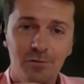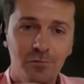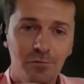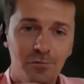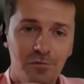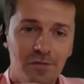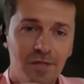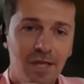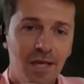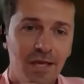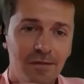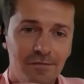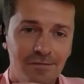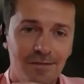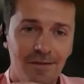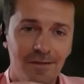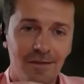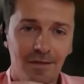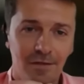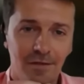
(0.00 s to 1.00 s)
use case
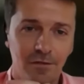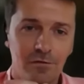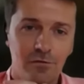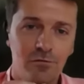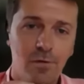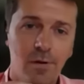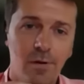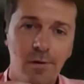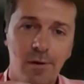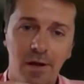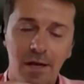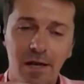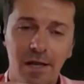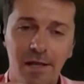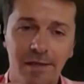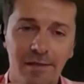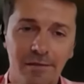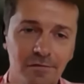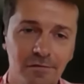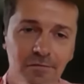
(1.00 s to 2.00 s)
through our
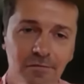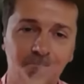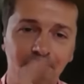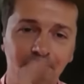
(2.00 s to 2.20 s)
clients.